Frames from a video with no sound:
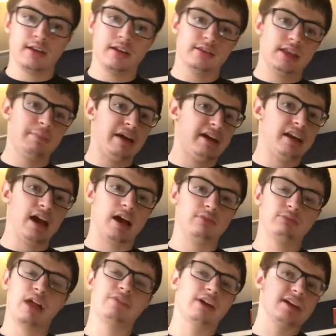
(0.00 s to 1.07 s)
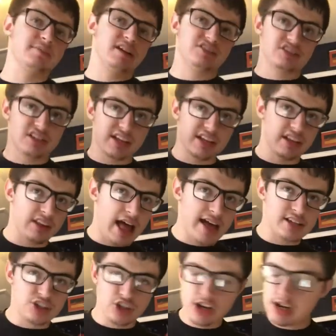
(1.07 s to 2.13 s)
They might not love her as much as they did
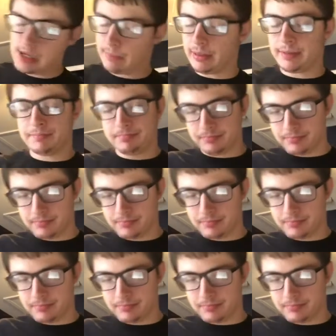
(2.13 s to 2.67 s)
last year, but